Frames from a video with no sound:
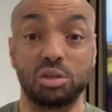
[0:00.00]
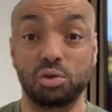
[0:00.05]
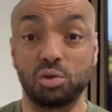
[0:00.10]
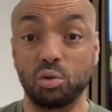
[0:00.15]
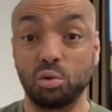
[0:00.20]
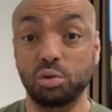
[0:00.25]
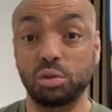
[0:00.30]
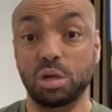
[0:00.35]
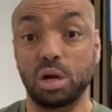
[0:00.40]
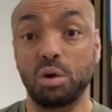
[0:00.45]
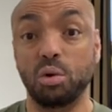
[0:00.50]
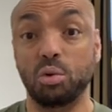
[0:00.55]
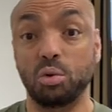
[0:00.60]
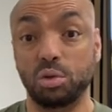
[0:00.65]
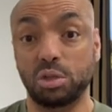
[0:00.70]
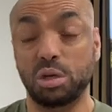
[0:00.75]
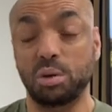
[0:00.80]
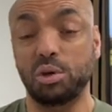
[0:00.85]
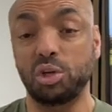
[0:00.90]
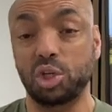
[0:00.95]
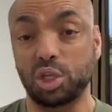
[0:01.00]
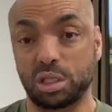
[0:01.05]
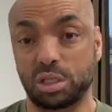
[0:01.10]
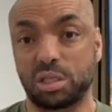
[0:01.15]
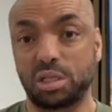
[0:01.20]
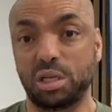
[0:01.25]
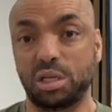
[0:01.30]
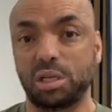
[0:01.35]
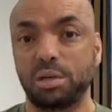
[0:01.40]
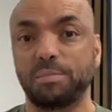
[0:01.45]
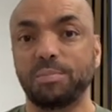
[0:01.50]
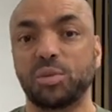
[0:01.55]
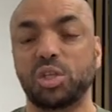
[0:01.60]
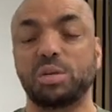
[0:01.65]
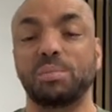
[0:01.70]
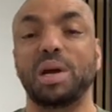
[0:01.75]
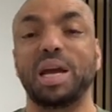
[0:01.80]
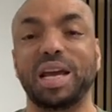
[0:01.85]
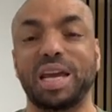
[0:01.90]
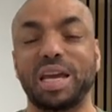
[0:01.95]
is also auto-adjusted to
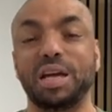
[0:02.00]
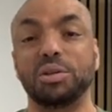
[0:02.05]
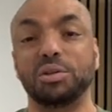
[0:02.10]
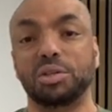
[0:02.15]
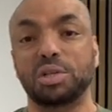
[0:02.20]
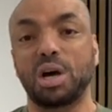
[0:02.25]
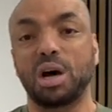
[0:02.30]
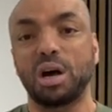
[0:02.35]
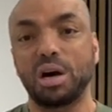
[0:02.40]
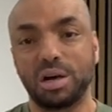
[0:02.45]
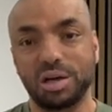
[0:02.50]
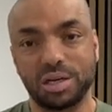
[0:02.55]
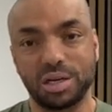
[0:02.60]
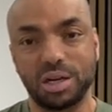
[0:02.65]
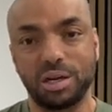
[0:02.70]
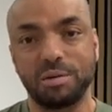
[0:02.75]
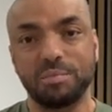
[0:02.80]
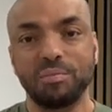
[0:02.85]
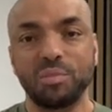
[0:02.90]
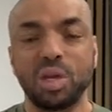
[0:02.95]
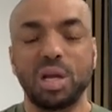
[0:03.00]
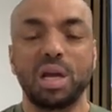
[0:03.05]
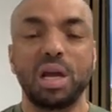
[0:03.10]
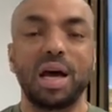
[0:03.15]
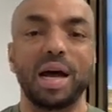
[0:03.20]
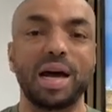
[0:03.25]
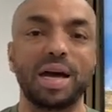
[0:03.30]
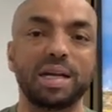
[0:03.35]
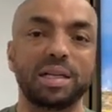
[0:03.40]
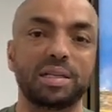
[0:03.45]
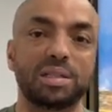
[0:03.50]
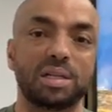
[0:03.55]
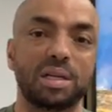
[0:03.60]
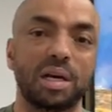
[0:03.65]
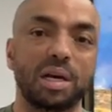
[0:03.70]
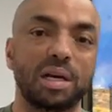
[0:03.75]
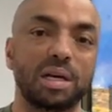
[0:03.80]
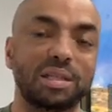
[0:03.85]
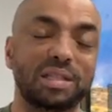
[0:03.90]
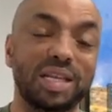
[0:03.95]
make hills harder and
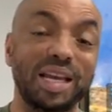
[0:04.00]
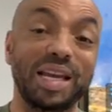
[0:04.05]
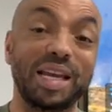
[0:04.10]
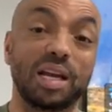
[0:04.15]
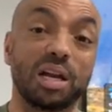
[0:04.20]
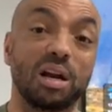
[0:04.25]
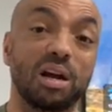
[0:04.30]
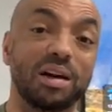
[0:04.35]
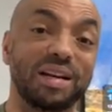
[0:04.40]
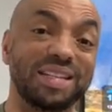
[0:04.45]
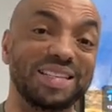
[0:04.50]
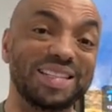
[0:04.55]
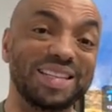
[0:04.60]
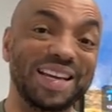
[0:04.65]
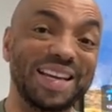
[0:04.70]
declines